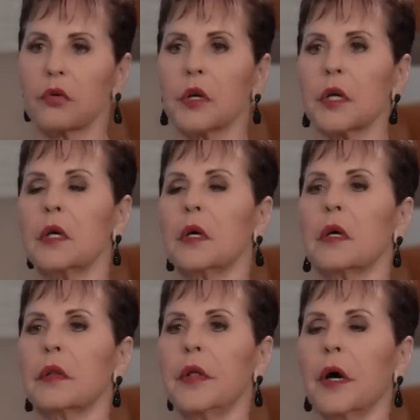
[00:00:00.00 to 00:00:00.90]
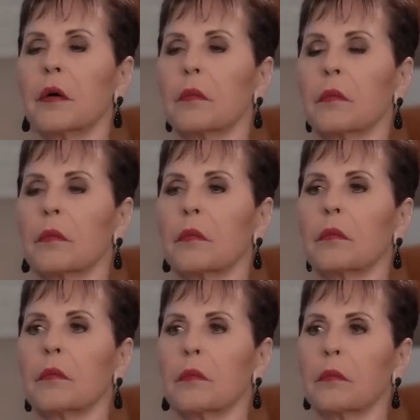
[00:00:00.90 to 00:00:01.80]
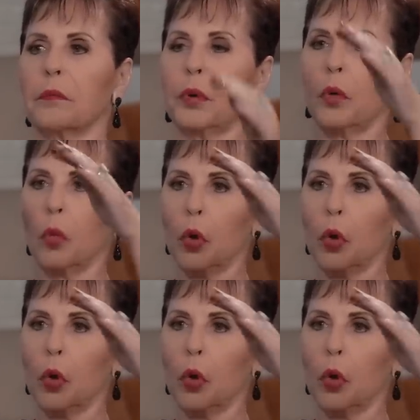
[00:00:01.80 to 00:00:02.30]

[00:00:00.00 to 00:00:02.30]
tree, they'll put